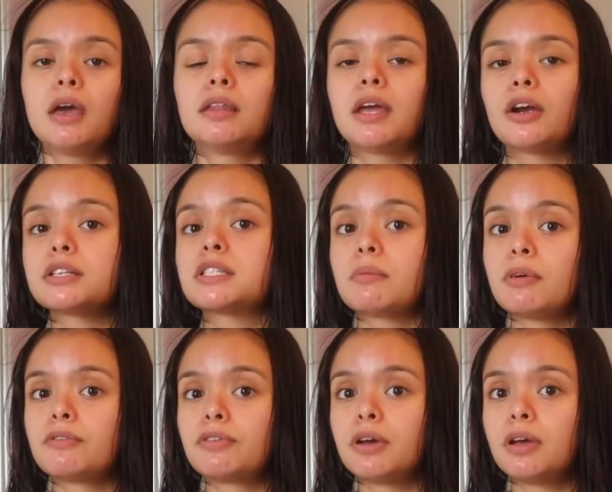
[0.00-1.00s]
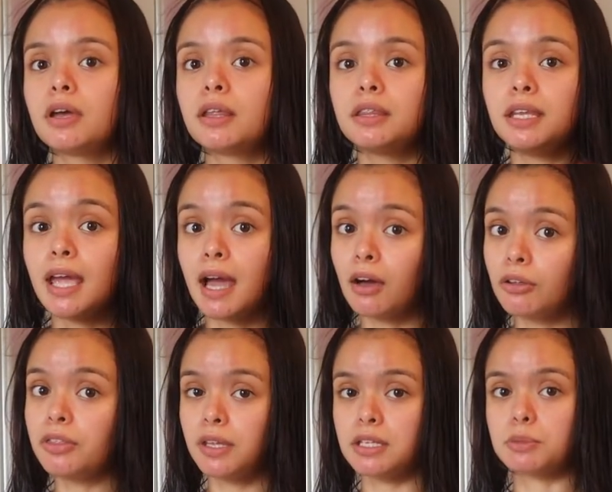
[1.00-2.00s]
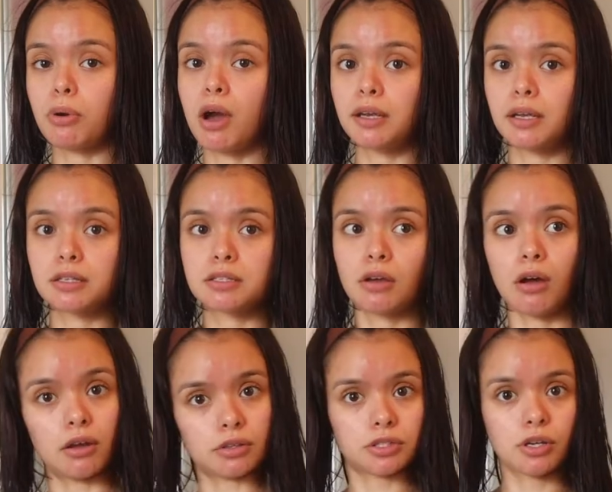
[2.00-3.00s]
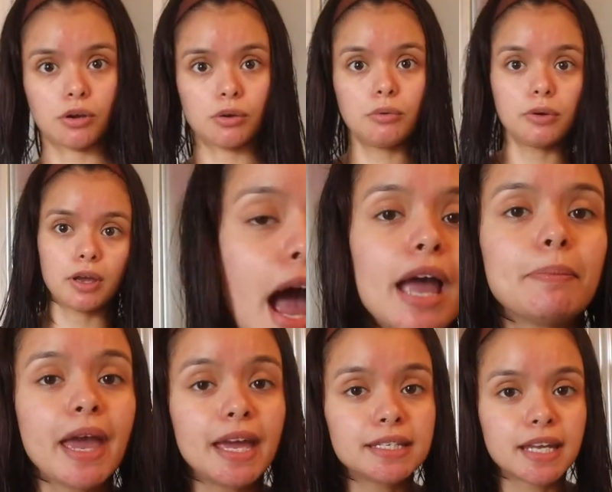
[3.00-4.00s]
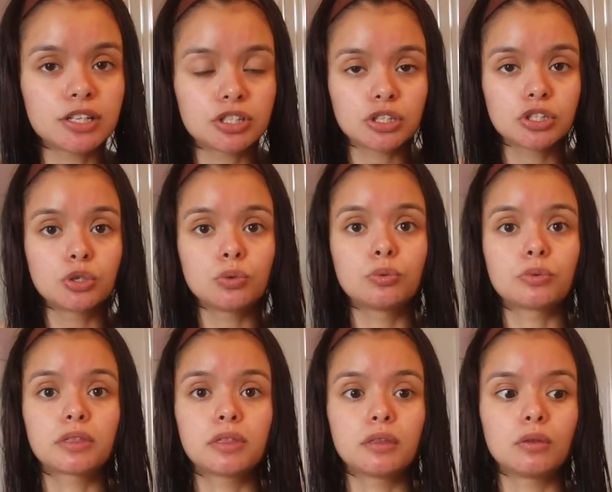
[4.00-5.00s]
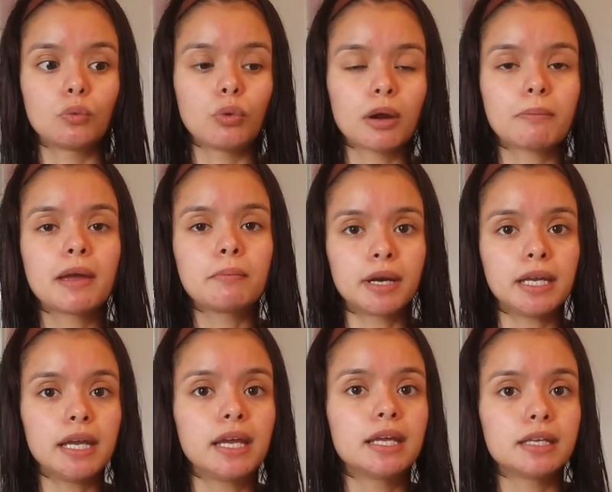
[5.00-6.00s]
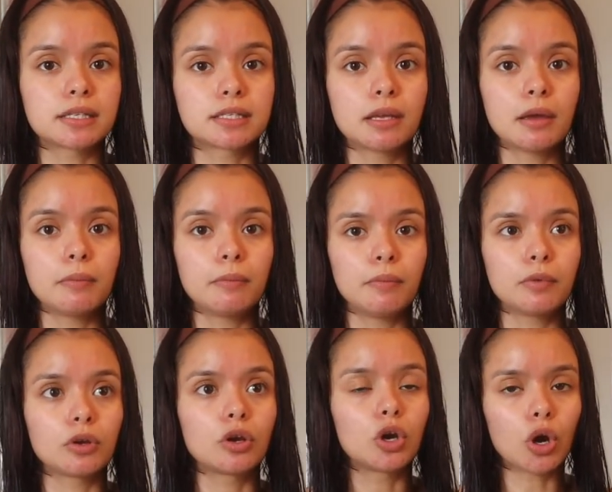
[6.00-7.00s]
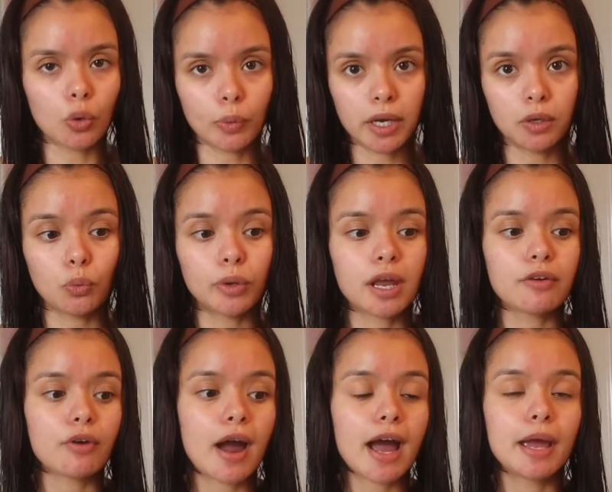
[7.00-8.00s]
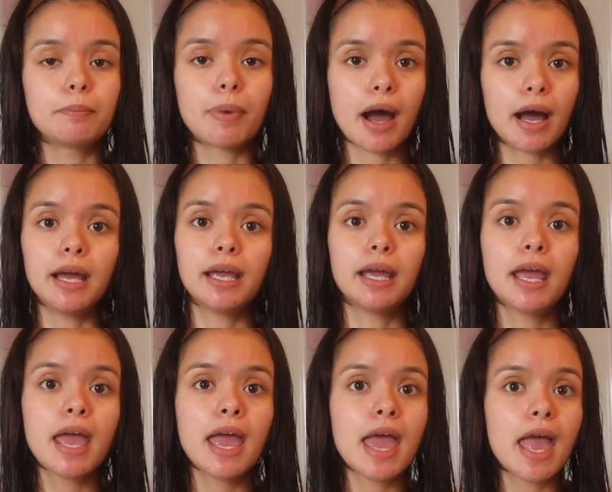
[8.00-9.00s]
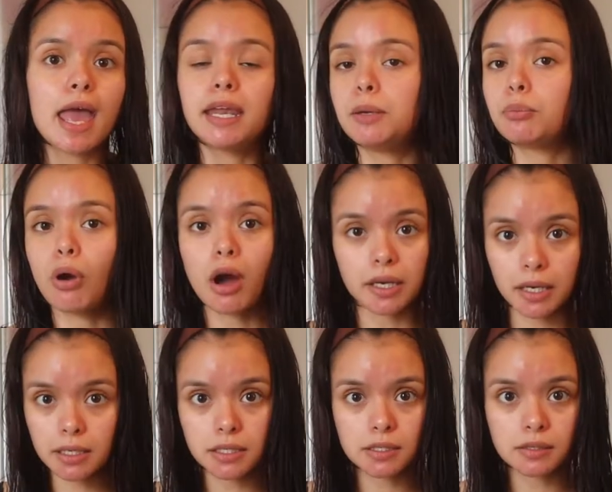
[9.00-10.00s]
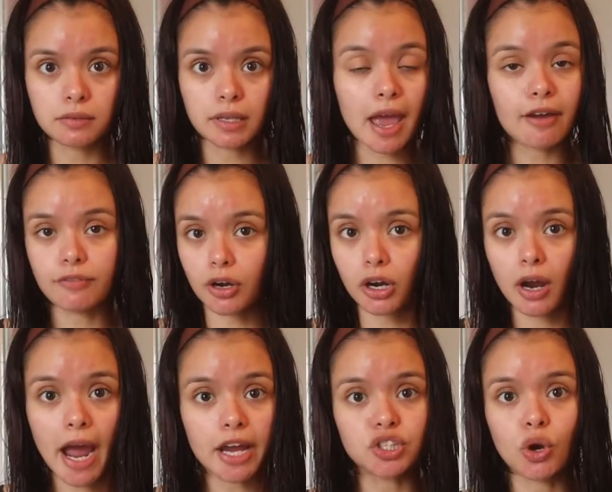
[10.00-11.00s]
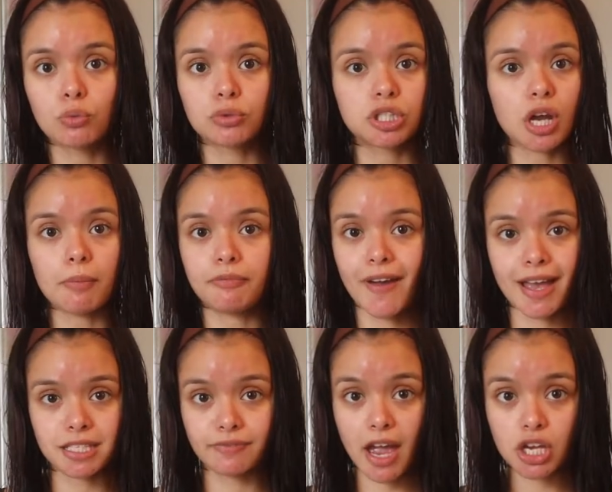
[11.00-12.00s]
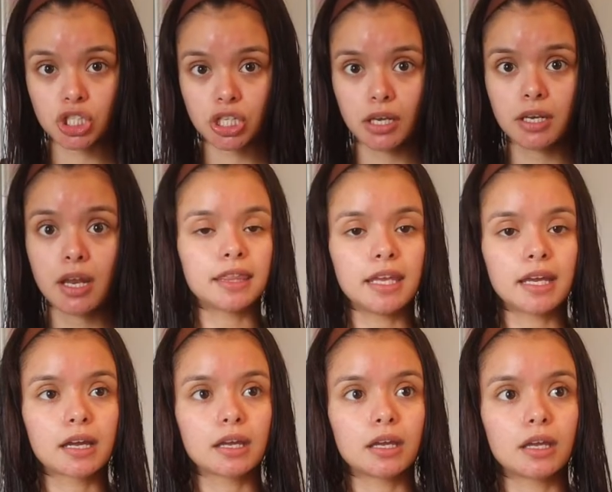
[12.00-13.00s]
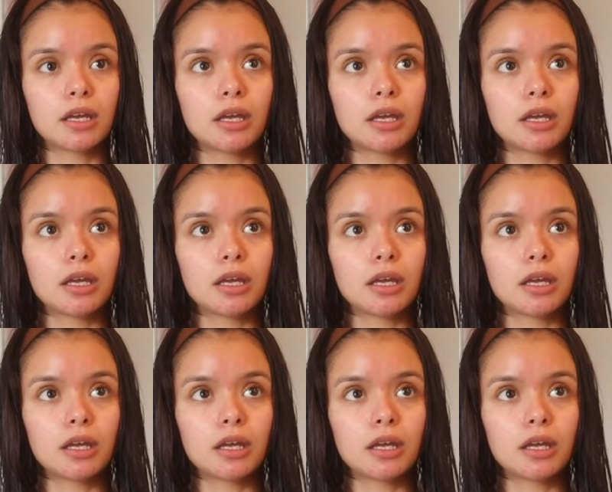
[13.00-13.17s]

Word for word: There are some of the healthiest products also. I pay attention to where my money is going whenever I buy any products ever. I don't shop fast fashion. I think